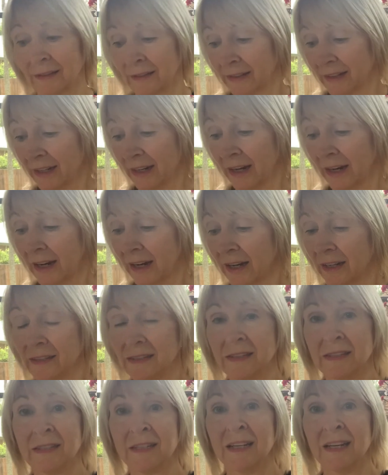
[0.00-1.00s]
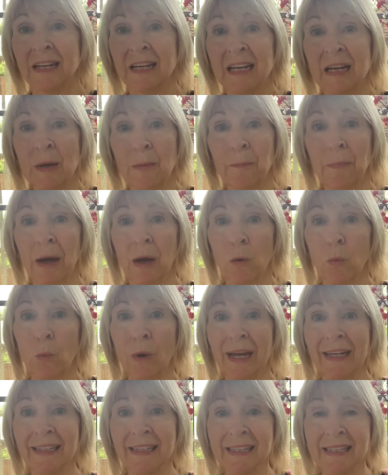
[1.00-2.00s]
cards. But
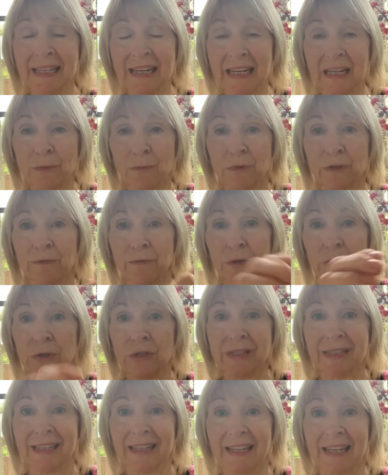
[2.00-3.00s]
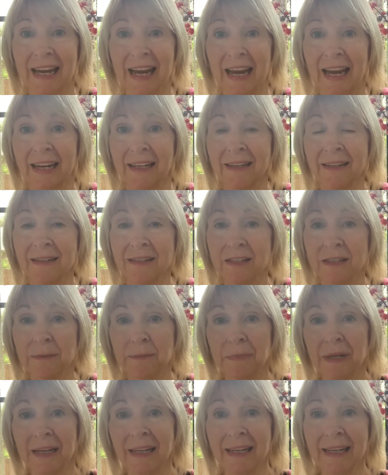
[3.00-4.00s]
when it's in reverse again, to
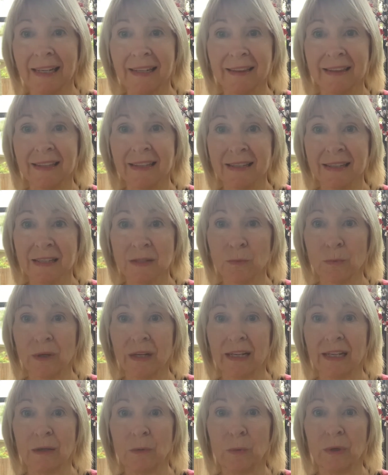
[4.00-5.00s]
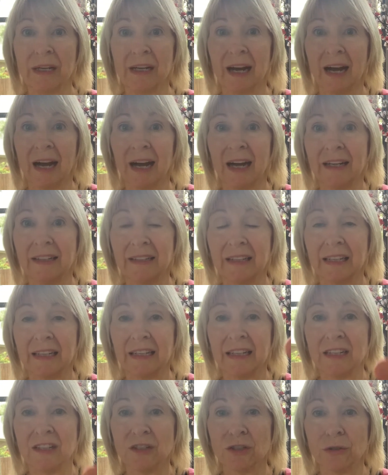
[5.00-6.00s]
me, this week we are
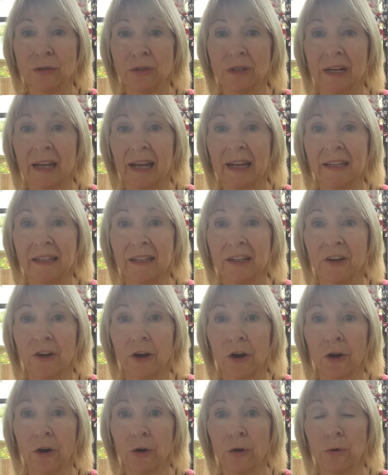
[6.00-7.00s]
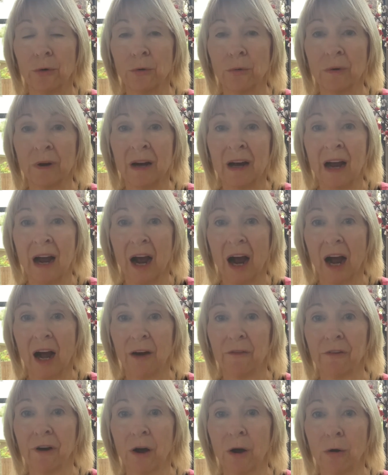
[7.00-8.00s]
needing to let go
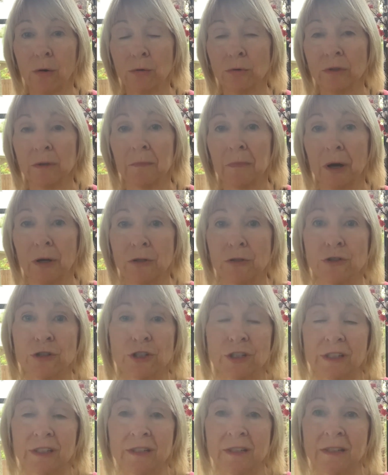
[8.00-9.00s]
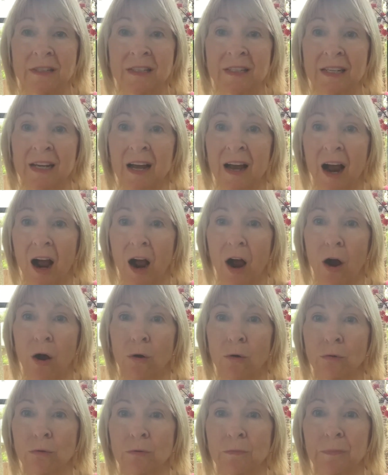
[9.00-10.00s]
of old emotions,
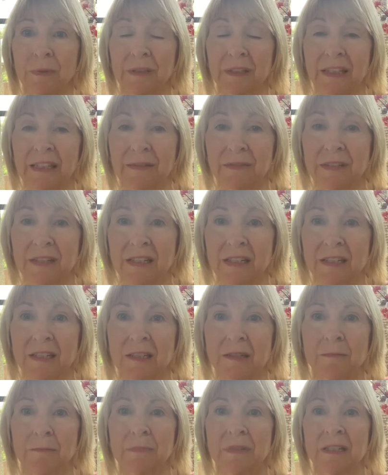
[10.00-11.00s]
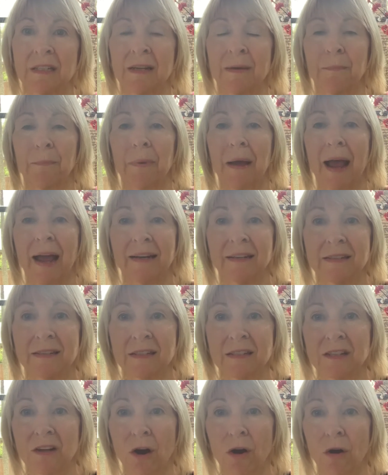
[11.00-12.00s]
old belief systems,
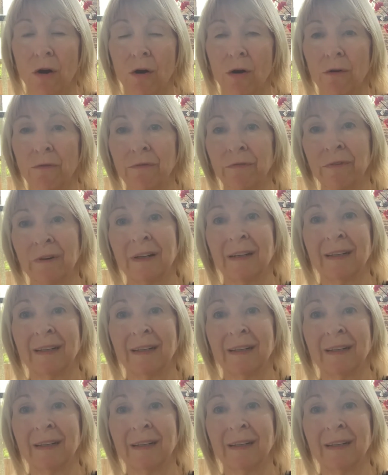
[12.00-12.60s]
patterns of,